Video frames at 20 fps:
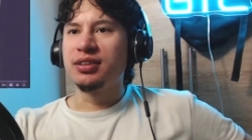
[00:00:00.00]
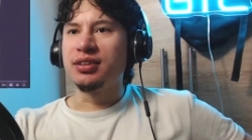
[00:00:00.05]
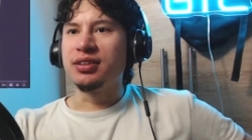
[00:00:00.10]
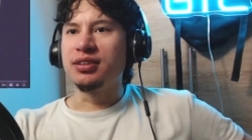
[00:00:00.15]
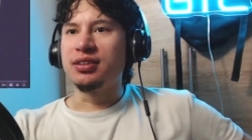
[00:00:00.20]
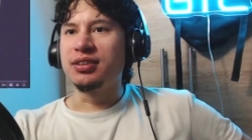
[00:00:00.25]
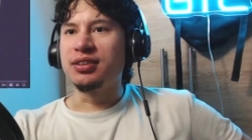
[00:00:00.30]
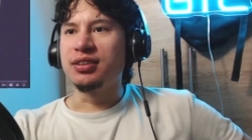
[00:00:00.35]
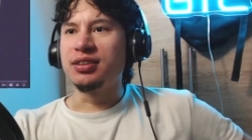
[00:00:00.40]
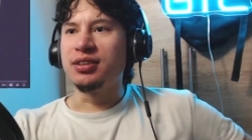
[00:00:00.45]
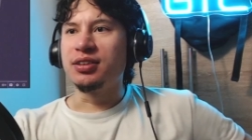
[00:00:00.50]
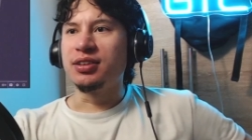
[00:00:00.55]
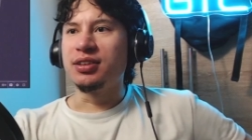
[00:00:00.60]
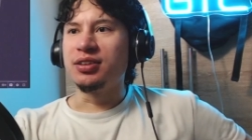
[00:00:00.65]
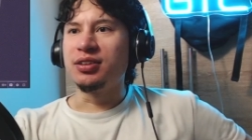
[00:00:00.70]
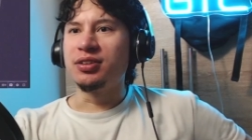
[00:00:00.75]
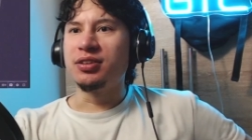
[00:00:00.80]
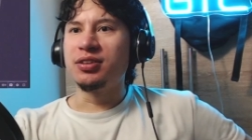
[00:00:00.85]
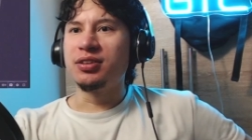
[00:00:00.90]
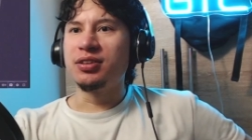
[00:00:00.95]
Uh,
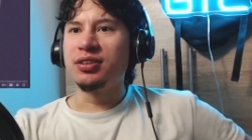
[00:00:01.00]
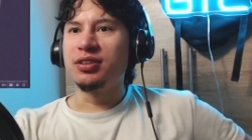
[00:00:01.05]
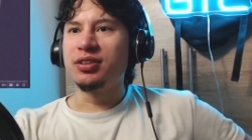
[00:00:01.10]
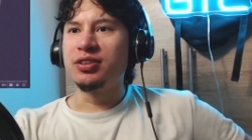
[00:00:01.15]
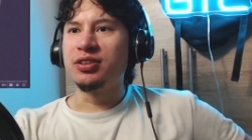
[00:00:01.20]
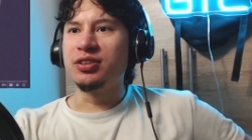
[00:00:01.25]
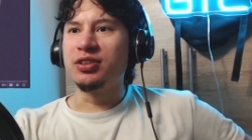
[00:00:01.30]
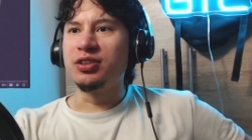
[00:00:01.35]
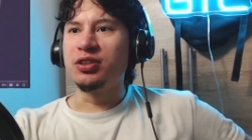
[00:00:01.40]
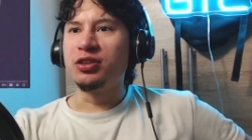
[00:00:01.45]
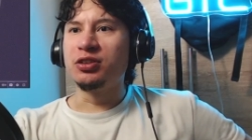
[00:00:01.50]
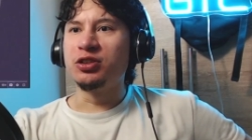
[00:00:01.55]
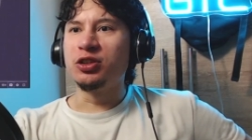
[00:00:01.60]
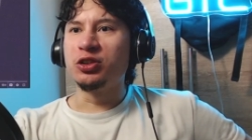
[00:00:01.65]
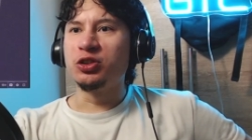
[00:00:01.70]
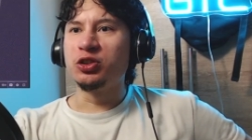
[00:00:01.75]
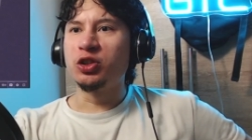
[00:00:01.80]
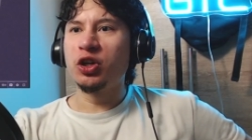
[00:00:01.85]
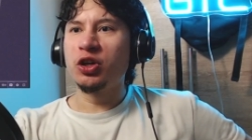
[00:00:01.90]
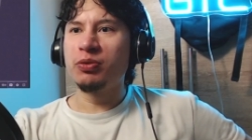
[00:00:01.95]
you don't
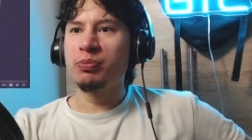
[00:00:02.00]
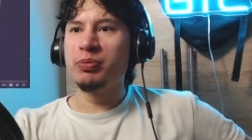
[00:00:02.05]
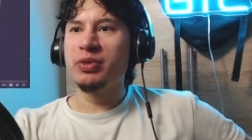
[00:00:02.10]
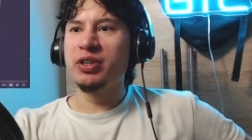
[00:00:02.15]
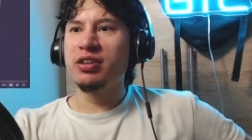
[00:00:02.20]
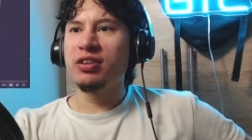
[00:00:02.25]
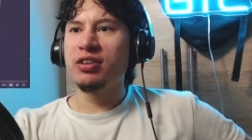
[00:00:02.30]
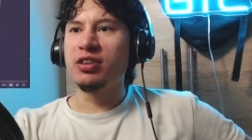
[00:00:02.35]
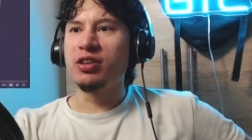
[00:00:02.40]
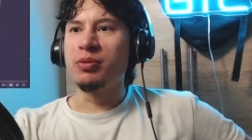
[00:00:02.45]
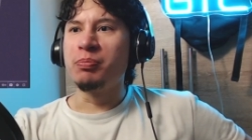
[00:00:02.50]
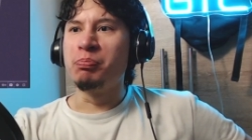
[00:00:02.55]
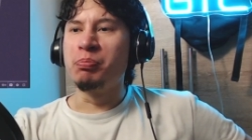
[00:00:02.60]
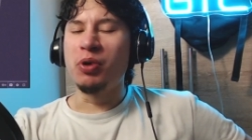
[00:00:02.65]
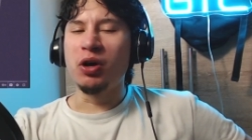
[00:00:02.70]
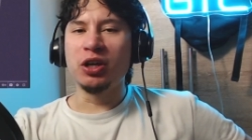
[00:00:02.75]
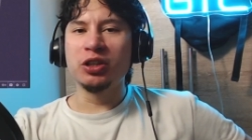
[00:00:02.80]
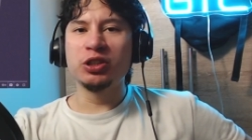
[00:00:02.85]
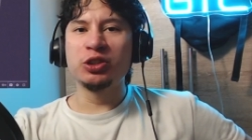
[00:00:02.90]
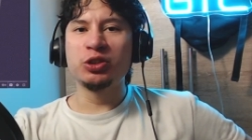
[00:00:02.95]
deserve me the
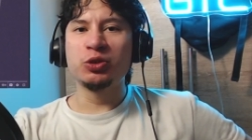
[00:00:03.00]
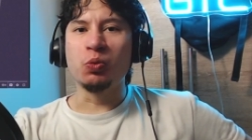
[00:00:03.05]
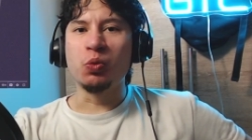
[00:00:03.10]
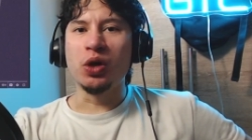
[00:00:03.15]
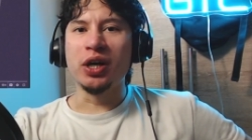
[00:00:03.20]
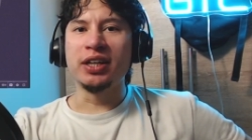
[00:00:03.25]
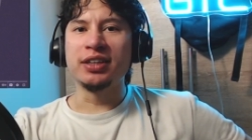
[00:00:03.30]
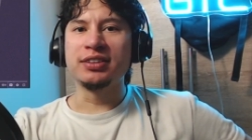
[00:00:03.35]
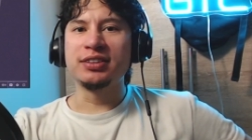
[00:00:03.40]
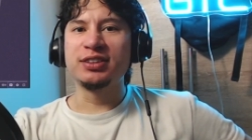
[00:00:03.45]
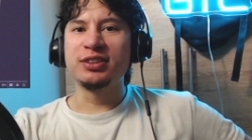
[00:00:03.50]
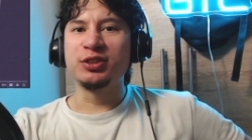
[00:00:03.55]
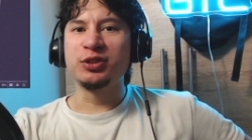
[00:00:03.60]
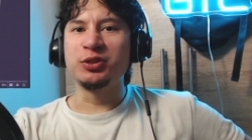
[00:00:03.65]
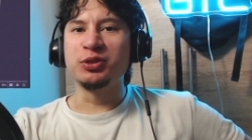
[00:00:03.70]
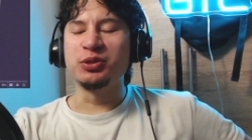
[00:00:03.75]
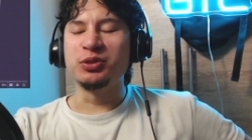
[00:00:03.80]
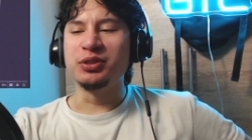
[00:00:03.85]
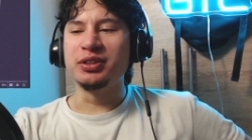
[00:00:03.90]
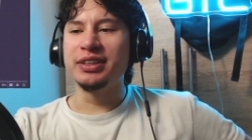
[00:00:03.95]
bus went
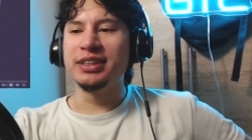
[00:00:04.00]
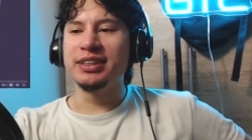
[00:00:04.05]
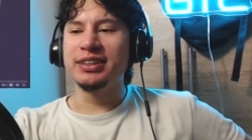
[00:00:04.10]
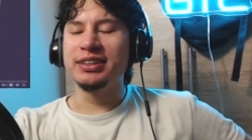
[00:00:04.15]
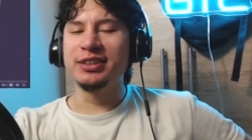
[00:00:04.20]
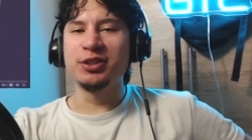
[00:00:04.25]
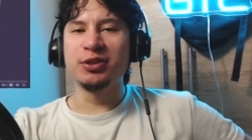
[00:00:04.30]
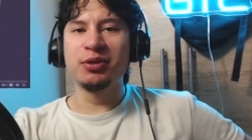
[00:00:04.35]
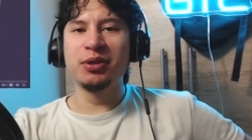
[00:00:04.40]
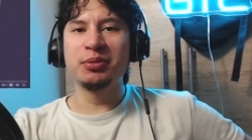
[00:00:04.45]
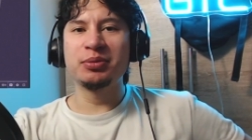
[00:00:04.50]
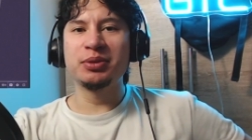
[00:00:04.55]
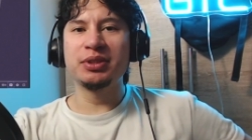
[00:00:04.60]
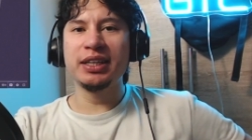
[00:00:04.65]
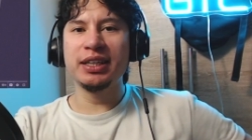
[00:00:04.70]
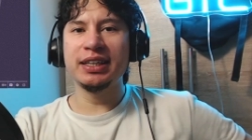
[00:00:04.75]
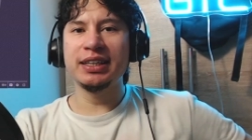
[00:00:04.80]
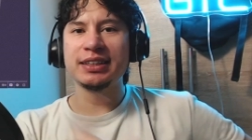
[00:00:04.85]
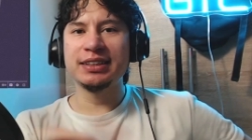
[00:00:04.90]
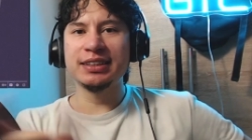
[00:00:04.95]
to you know what i'm
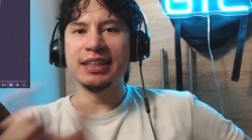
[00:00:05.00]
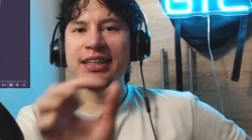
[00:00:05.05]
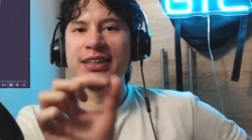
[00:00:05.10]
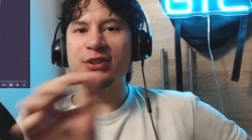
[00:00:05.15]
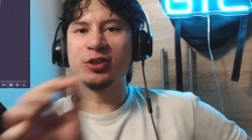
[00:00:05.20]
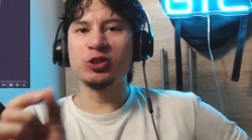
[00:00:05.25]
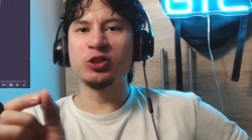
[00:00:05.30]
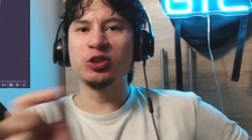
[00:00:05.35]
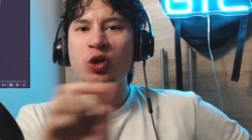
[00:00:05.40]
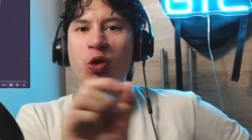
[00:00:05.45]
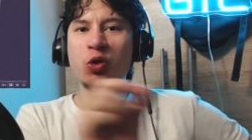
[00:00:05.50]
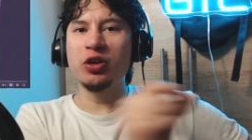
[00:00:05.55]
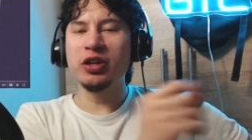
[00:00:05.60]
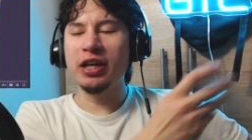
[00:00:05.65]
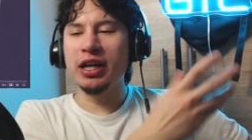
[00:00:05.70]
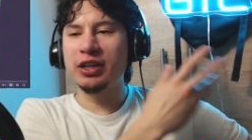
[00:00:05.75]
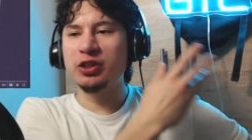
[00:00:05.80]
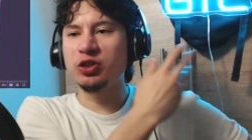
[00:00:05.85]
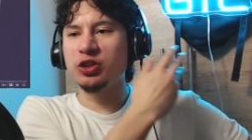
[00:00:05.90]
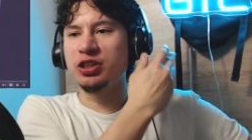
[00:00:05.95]
saying it's like there's no
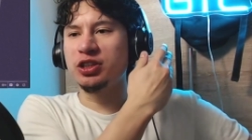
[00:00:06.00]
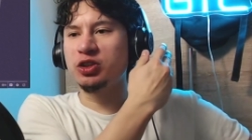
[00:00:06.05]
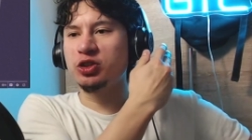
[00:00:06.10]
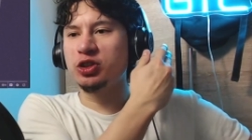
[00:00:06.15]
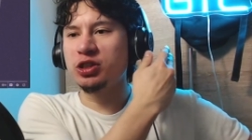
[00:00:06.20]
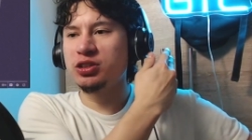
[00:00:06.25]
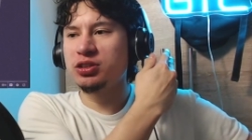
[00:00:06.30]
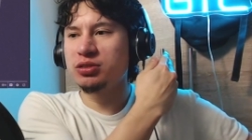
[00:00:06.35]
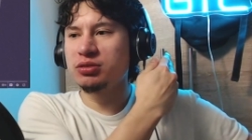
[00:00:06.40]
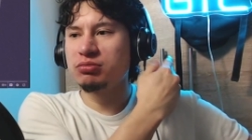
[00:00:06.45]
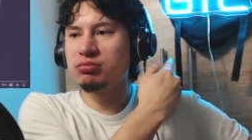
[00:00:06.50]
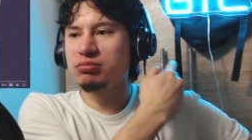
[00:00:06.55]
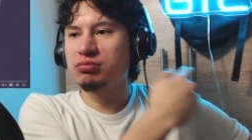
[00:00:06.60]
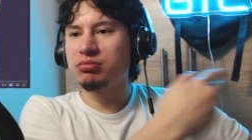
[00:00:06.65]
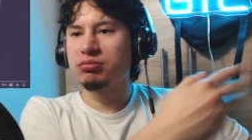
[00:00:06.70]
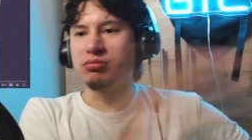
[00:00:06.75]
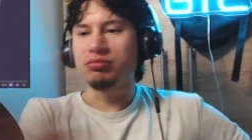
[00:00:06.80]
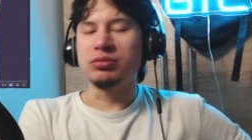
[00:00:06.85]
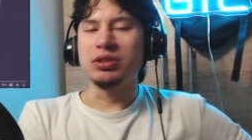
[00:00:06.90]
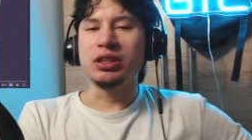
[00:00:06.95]
connection he just
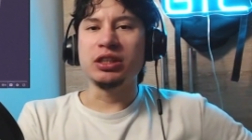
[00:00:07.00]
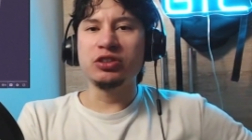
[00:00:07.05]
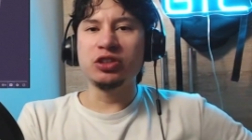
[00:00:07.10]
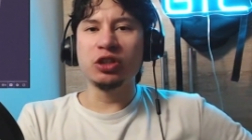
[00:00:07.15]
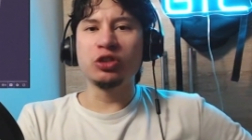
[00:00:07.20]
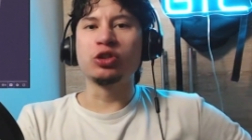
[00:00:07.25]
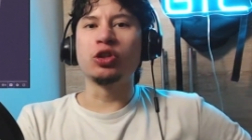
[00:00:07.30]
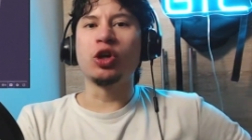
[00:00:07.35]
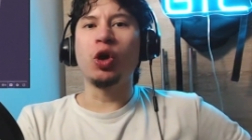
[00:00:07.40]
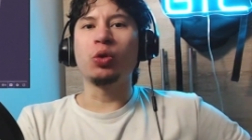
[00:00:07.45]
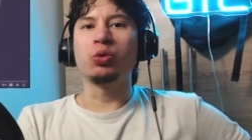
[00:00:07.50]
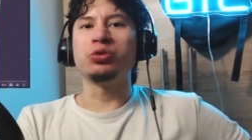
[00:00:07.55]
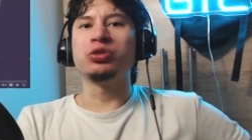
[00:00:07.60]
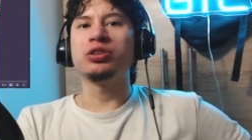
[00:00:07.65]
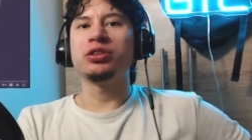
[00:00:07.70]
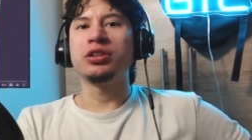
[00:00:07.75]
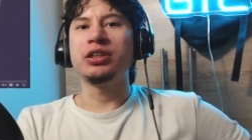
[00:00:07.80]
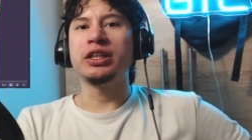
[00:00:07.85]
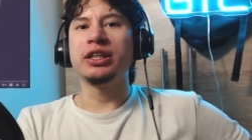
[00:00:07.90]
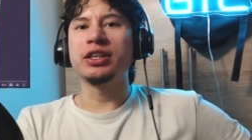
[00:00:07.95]
he just
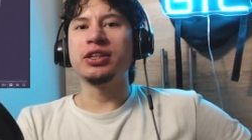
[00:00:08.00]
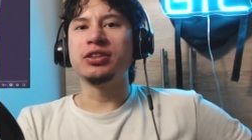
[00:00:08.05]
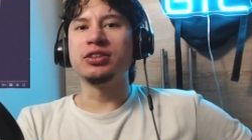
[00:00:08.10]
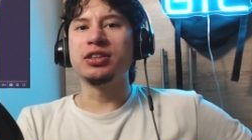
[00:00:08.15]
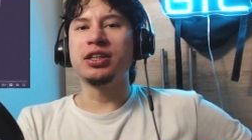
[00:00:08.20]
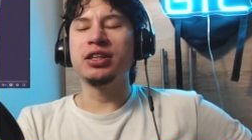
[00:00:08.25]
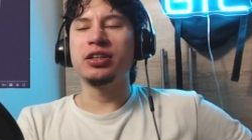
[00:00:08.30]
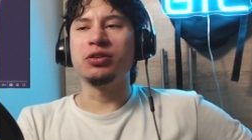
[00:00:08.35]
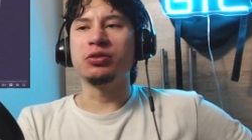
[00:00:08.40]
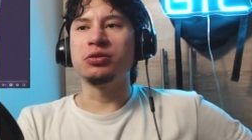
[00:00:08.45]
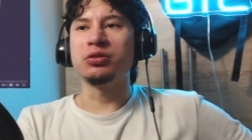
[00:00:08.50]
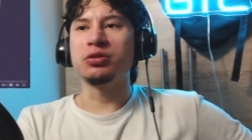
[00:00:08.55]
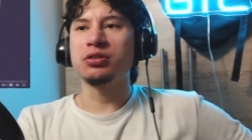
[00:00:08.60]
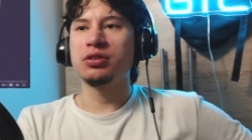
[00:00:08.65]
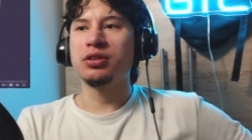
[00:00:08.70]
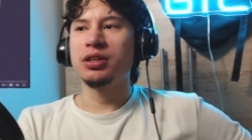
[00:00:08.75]
goes he continues